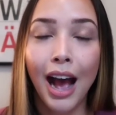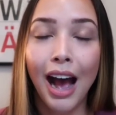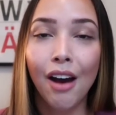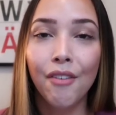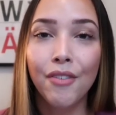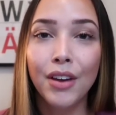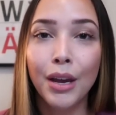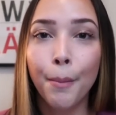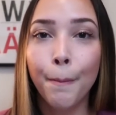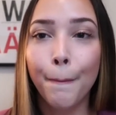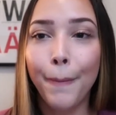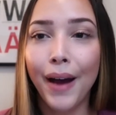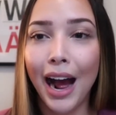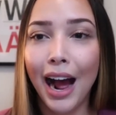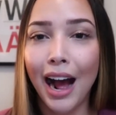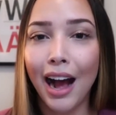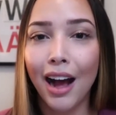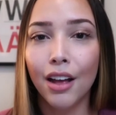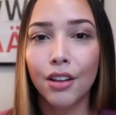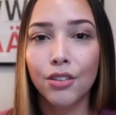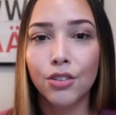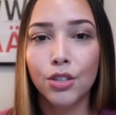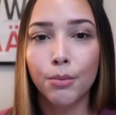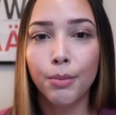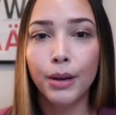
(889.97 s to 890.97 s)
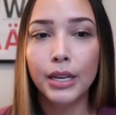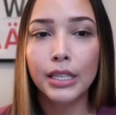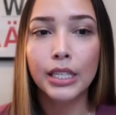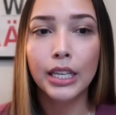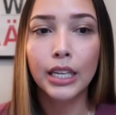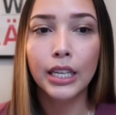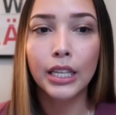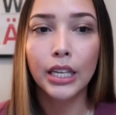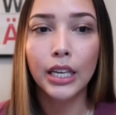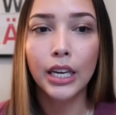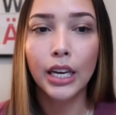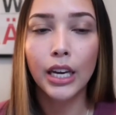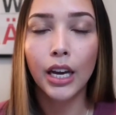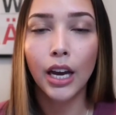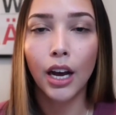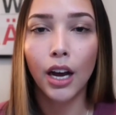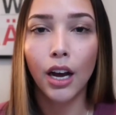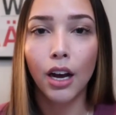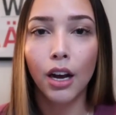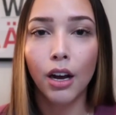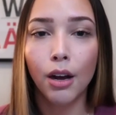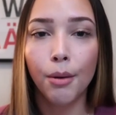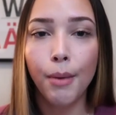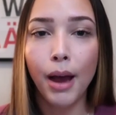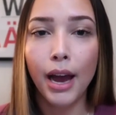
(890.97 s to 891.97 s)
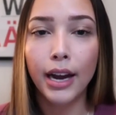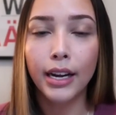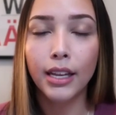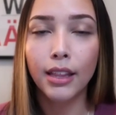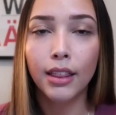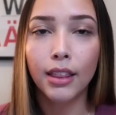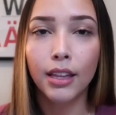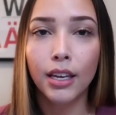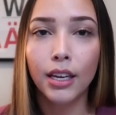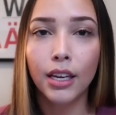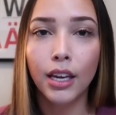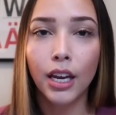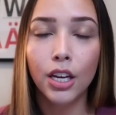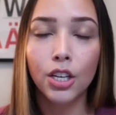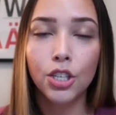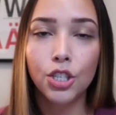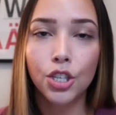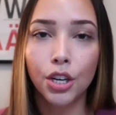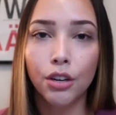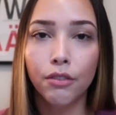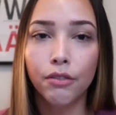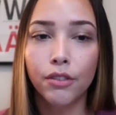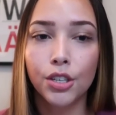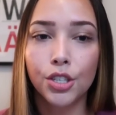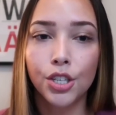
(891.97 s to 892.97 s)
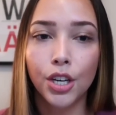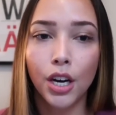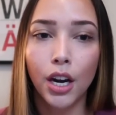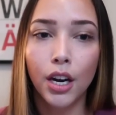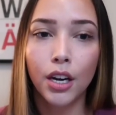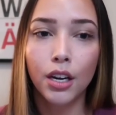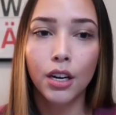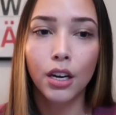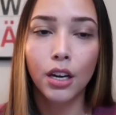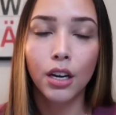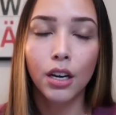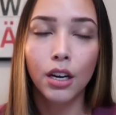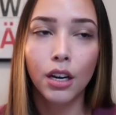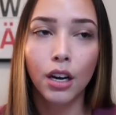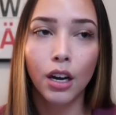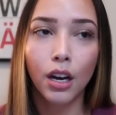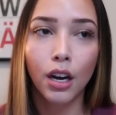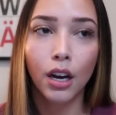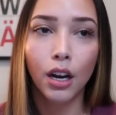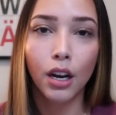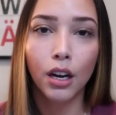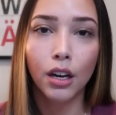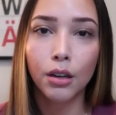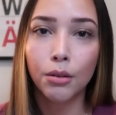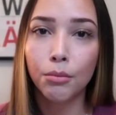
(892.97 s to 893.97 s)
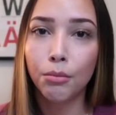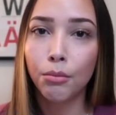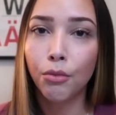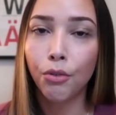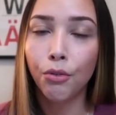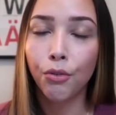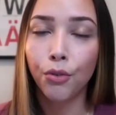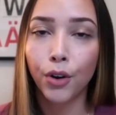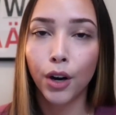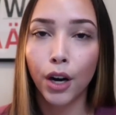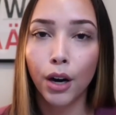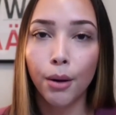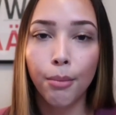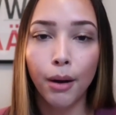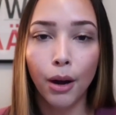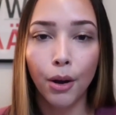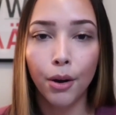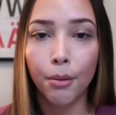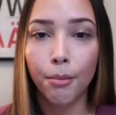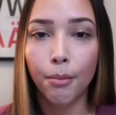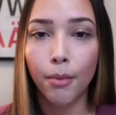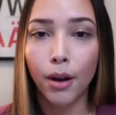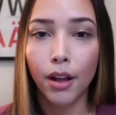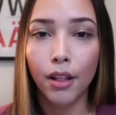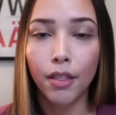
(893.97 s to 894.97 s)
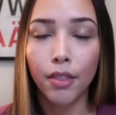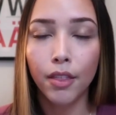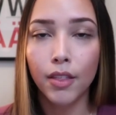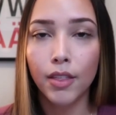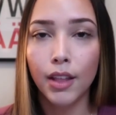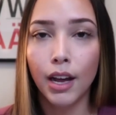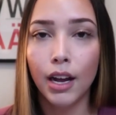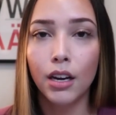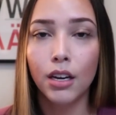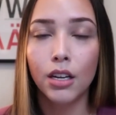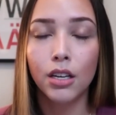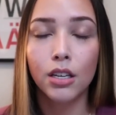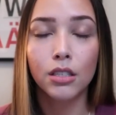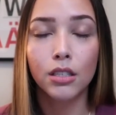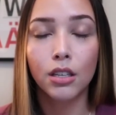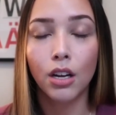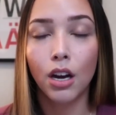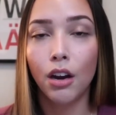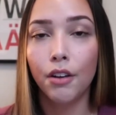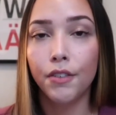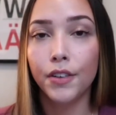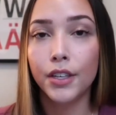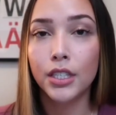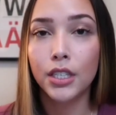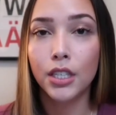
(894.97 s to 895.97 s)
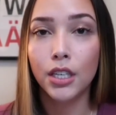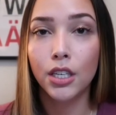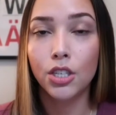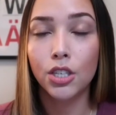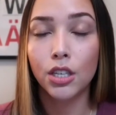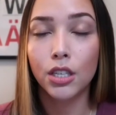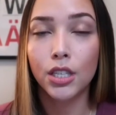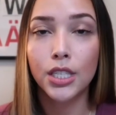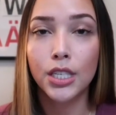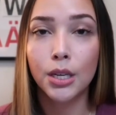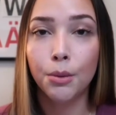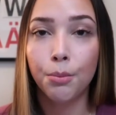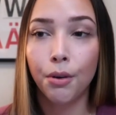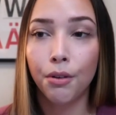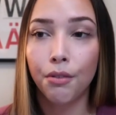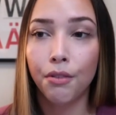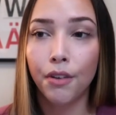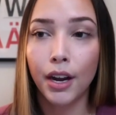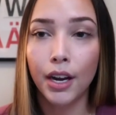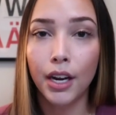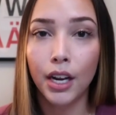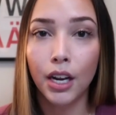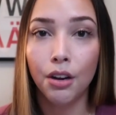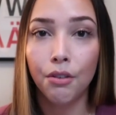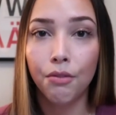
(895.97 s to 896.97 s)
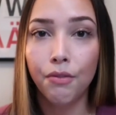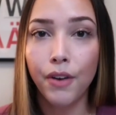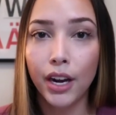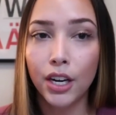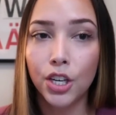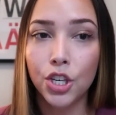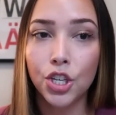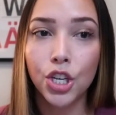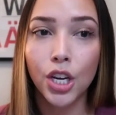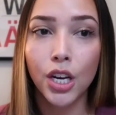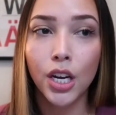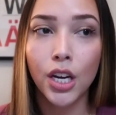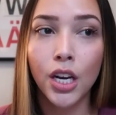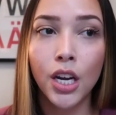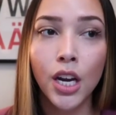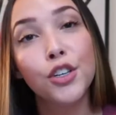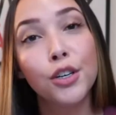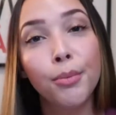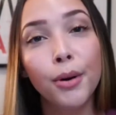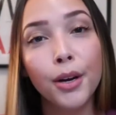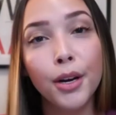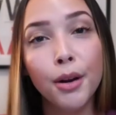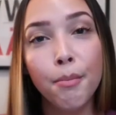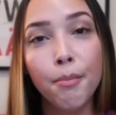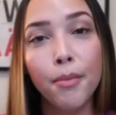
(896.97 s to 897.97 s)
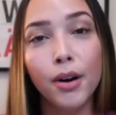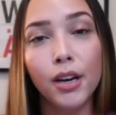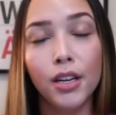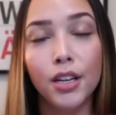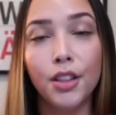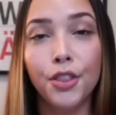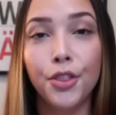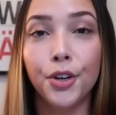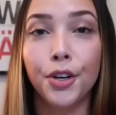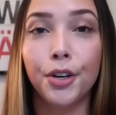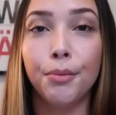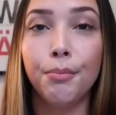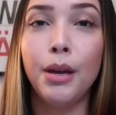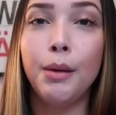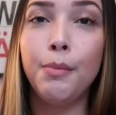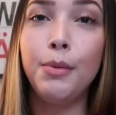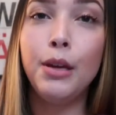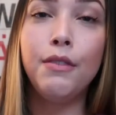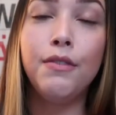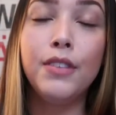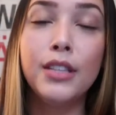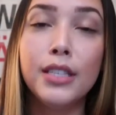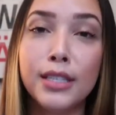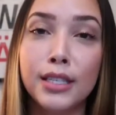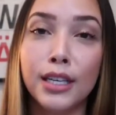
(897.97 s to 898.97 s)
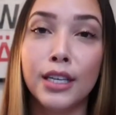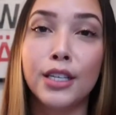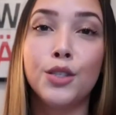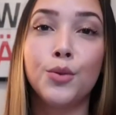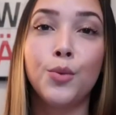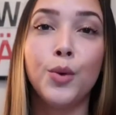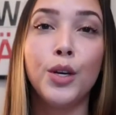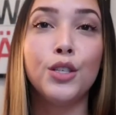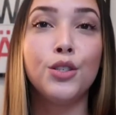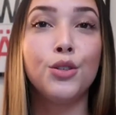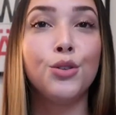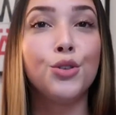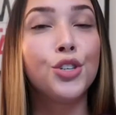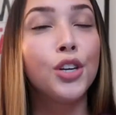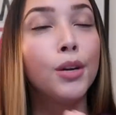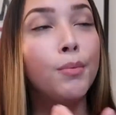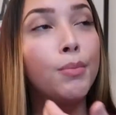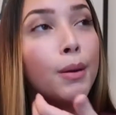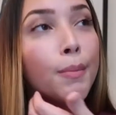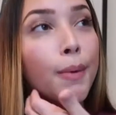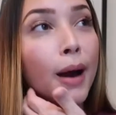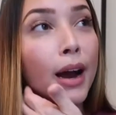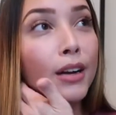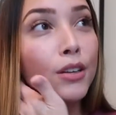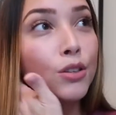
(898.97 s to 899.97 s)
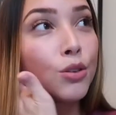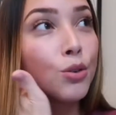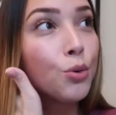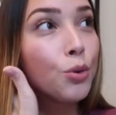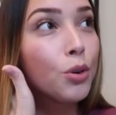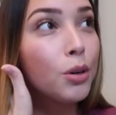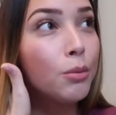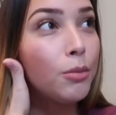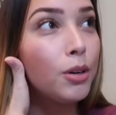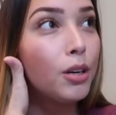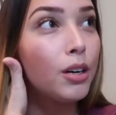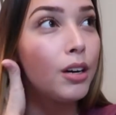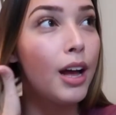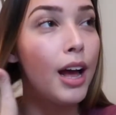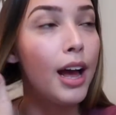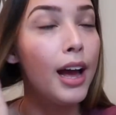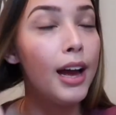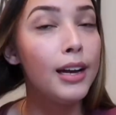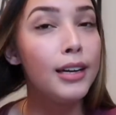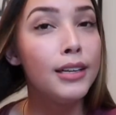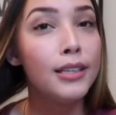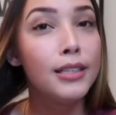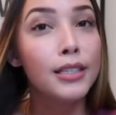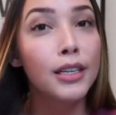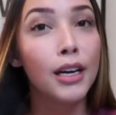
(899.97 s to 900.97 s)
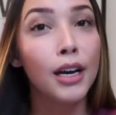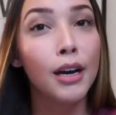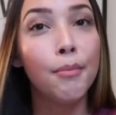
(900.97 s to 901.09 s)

having baths or basically anything into your vagina for about a month. And that is obviously just to prevent infection. For about a month or maybe even 6 weeks, you should be back to normal and